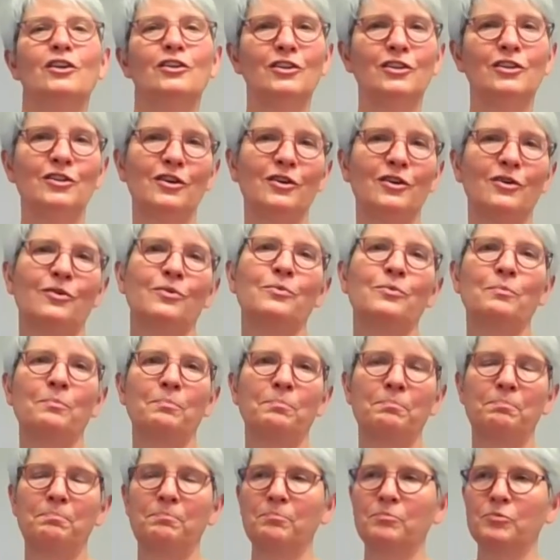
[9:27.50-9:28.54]
you know,
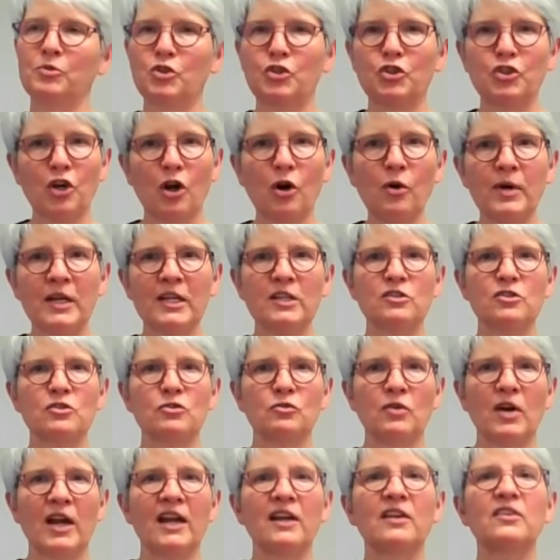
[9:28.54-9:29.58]
showing
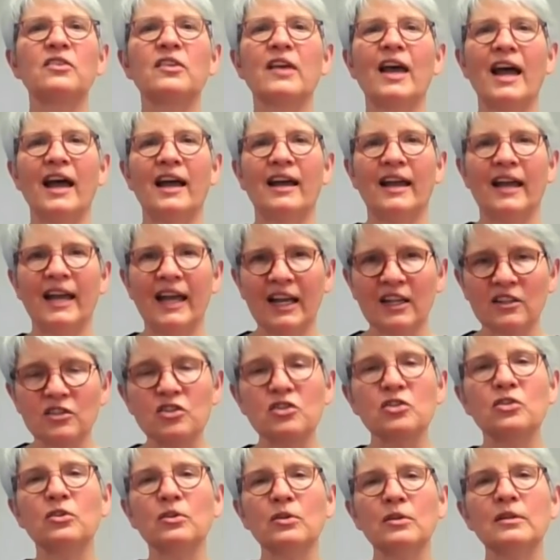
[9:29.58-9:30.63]
strength
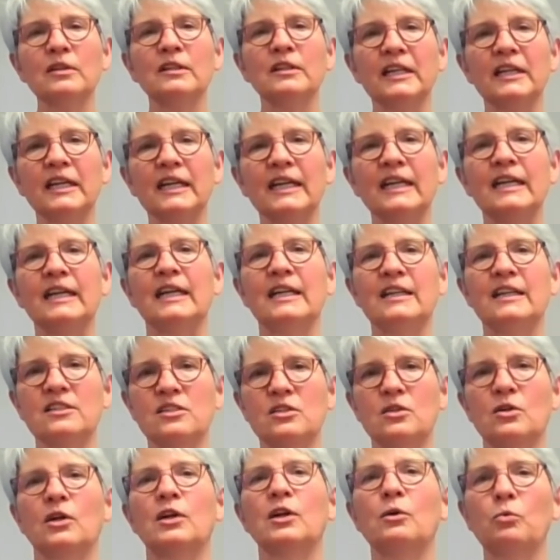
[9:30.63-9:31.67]
externally
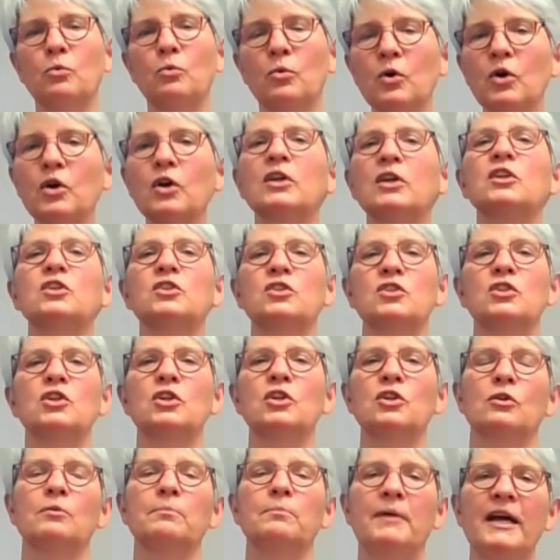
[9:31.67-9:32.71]
is going to work to
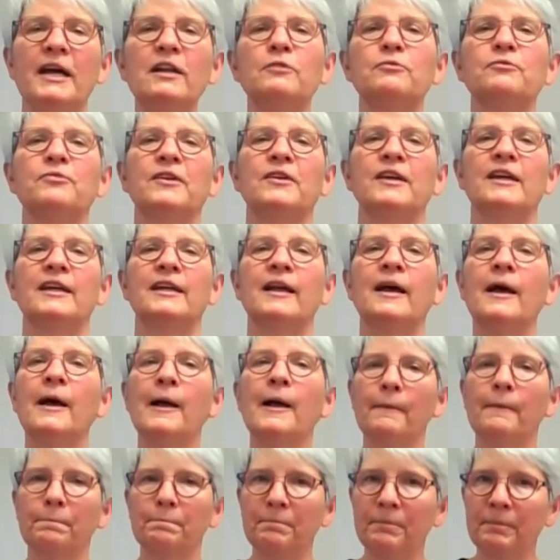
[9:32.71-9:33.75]
your benefit,
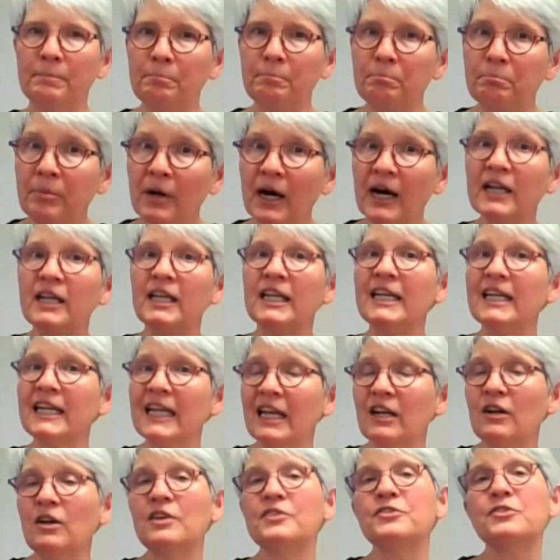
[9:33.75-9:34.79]
but it
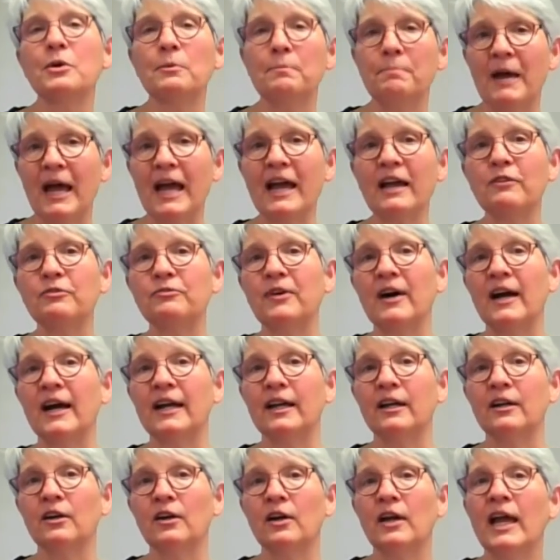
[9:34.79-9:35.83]
can also
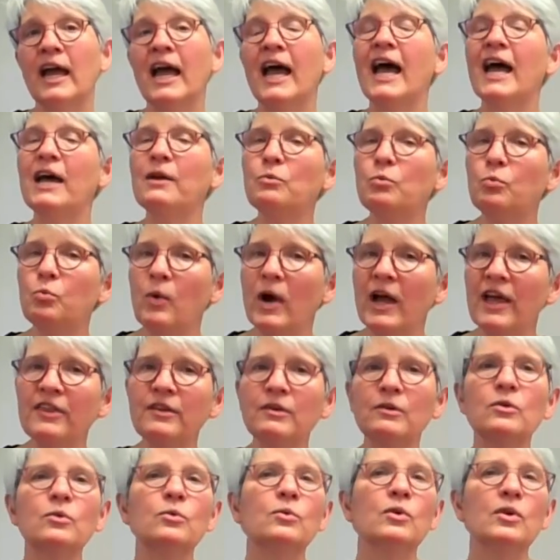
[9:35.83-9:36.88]
backfire. And
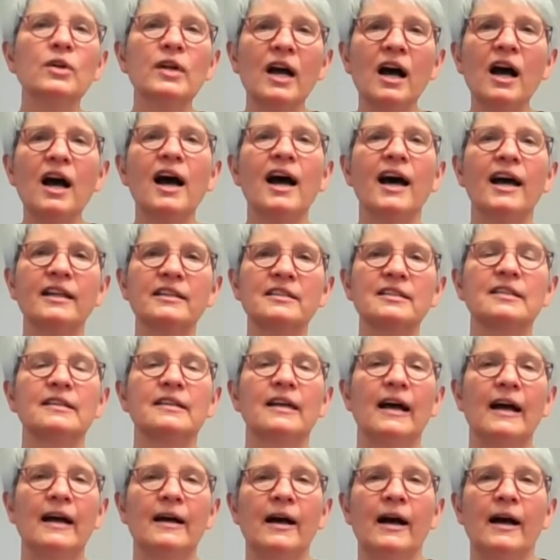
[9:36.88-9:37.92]
whether or not
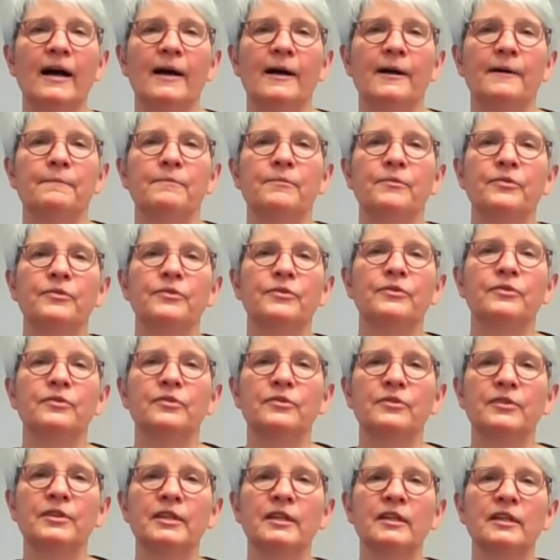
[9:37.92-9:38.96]
um,
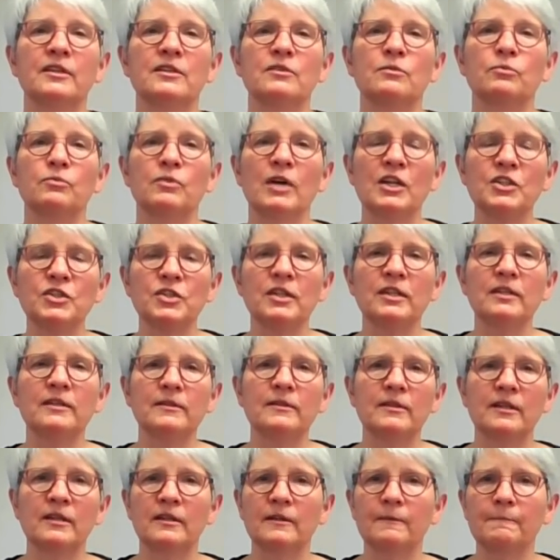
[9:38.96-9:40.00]
the
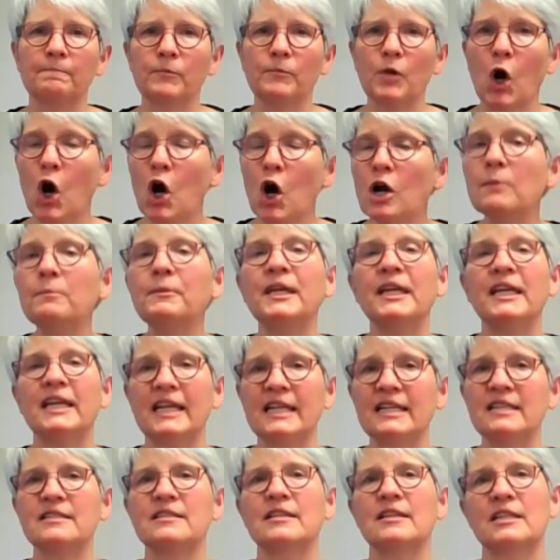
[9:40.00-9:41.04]
Russian army
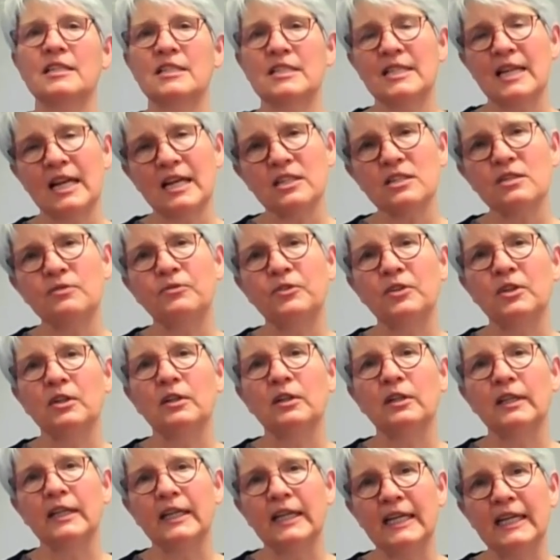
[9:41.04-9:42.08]
is
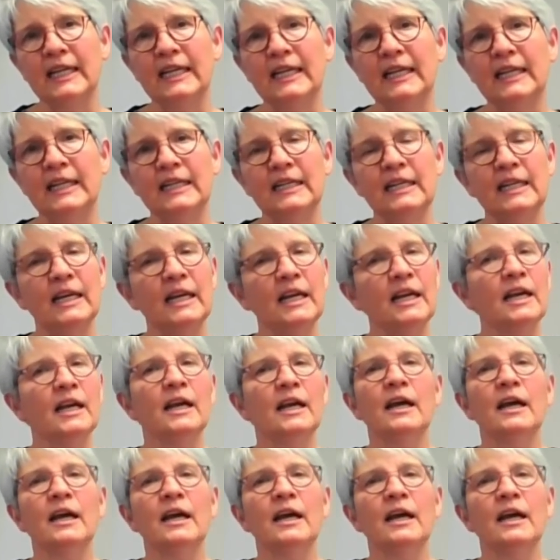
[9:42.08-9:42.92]
successful in